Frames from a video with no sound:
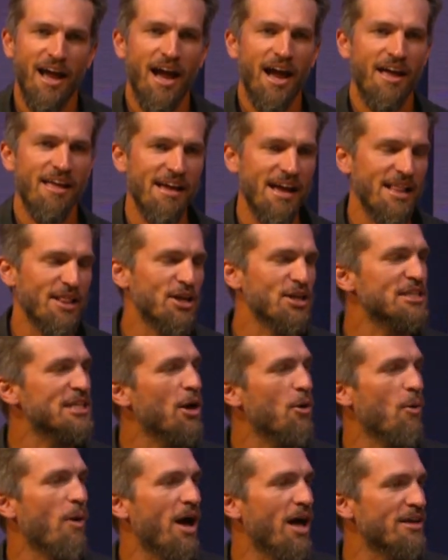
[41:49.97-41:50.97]
And I looked
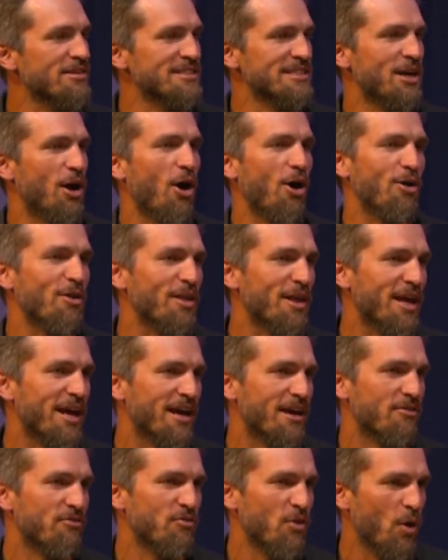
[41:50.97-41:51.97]
at Wells and
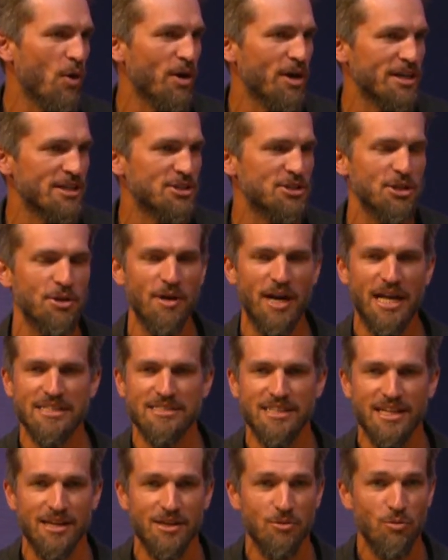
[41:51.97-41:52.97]
Oakley, 4 and 2, and I
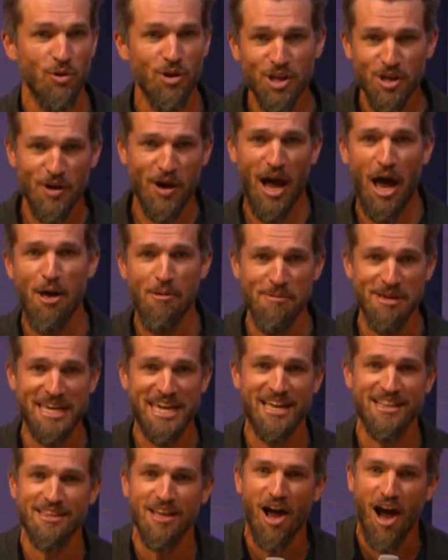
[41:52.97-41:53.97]
said, will you help me
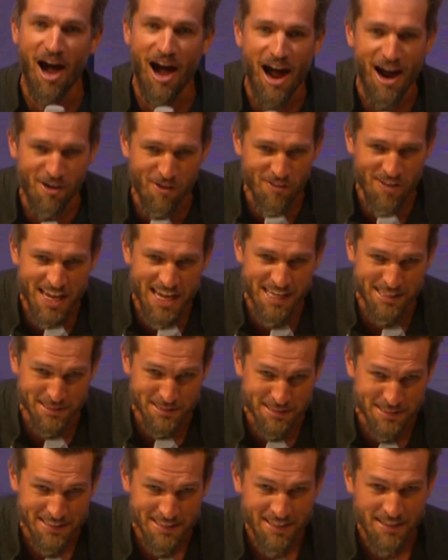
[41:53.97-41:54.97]
get the
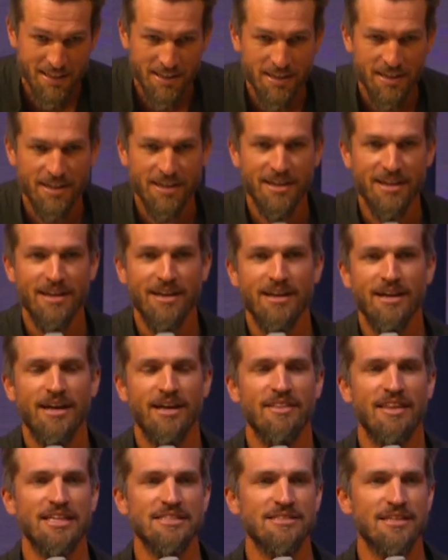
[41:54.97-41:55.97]
harvest?
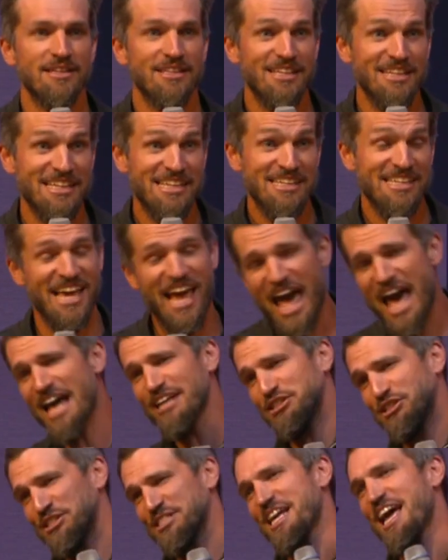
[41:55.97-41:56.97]
And they said,
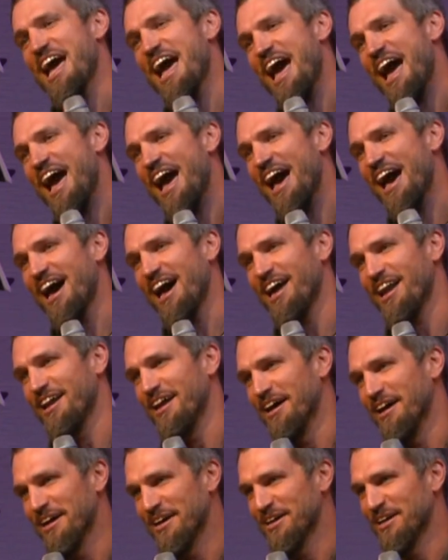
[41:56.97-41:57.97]
yes,
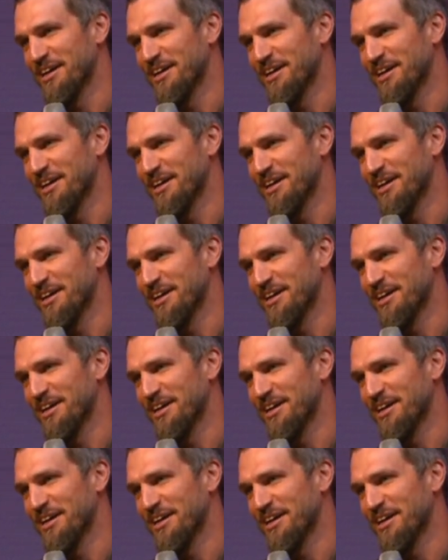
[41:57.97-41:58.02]
Dad!